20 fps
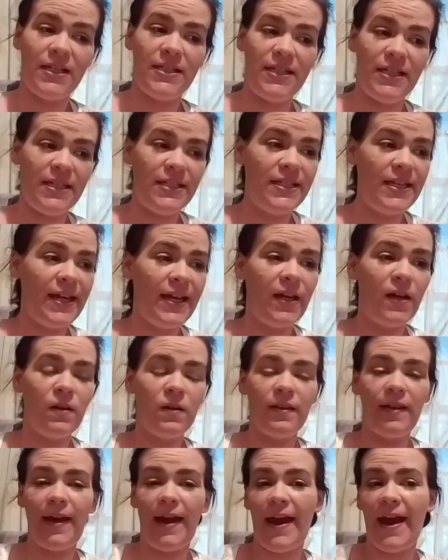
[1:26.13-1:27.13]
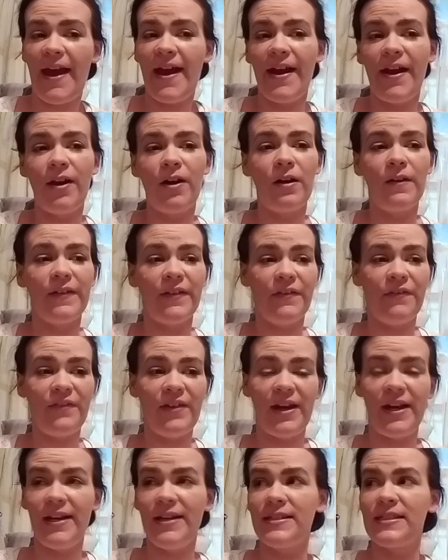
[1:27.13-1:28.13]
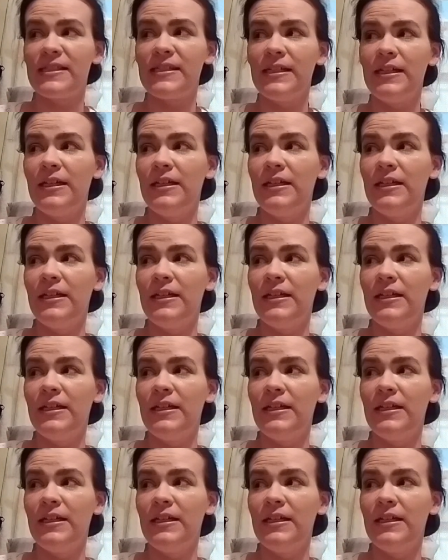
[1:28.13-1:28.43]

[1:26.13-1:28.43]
The detail, the hair, the face.